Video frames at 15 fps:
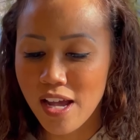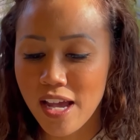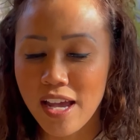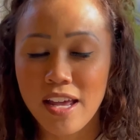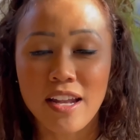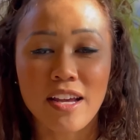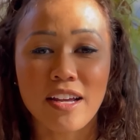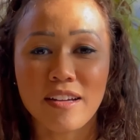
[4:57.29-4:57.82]

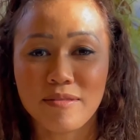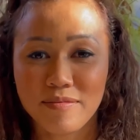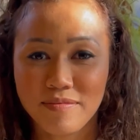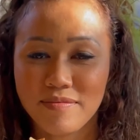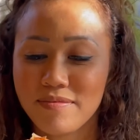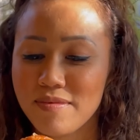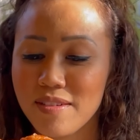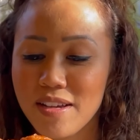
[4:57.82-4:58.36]
And uh,
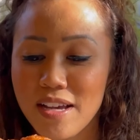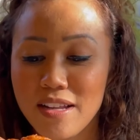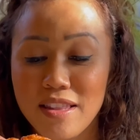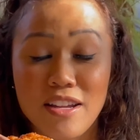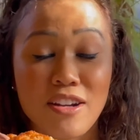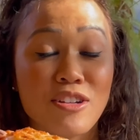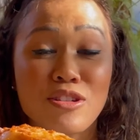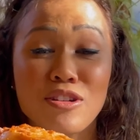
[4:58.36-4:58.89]

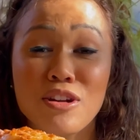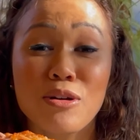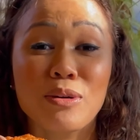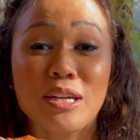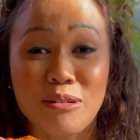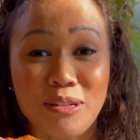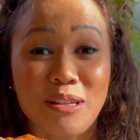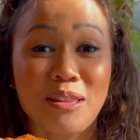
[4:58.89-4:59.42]
there's no
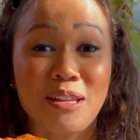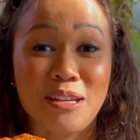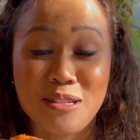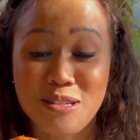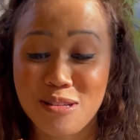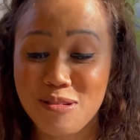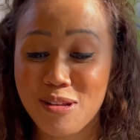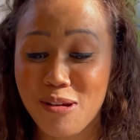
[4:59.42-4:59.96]
guilt in
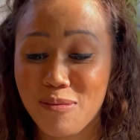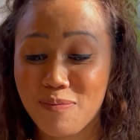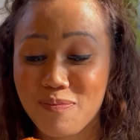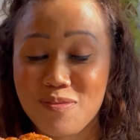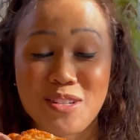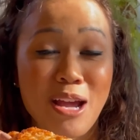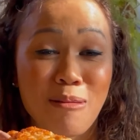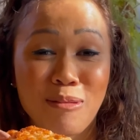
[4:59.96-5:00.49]
this.
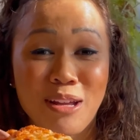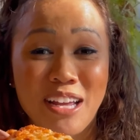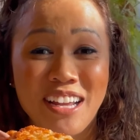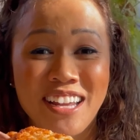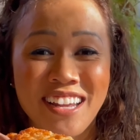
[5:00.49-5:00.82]
time to eat.